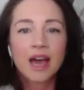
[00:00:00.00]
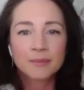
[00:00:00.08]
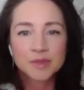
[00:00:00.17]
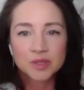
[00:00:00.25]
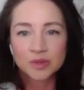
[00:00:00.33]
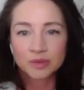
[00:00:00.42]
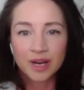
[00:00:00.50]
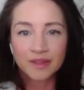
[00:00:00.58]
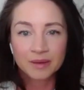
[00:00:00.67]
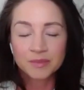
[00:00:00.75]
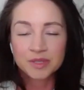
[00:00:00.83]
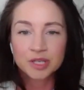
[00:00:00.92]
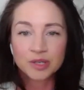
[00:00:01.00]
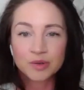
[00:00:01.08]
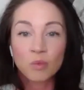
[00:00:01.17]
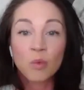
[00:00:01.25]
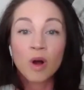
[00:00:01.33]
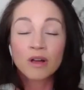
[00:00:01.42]
a capsule around them
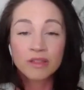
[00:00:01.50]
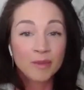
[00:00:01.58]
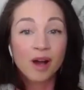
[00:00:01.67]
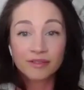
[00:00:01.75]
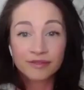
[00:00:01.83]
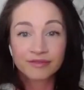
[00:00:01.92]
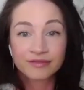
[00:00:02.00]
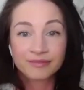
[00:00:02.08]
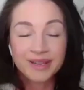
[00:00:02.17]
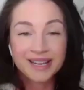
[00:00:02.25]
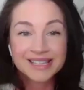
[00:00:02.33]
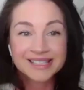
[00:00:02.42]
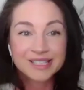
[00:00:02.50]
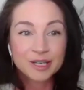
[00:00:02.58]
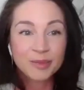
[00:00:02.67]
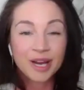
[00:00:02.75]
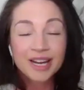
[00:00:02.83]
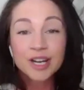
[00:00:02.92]
to wall them off, because
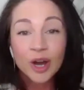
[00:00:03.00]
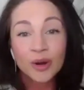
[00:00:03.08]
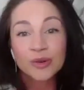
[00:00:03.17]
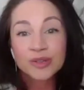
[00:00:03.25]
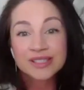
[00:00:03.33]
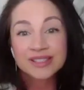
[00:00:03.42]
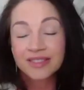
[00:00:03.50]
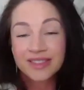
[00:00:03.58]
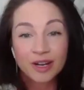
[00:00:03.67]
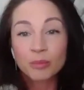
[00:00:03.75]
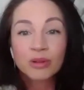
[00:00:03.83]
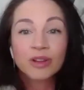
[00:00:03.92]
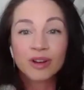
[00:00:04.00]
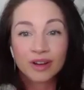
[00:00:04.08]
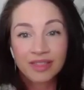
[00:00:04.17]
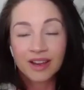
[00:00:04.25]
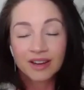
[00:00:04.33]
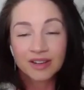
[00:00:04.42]
your body knows that they don't
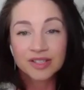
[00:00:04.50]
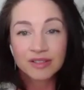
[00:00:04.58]
belong there.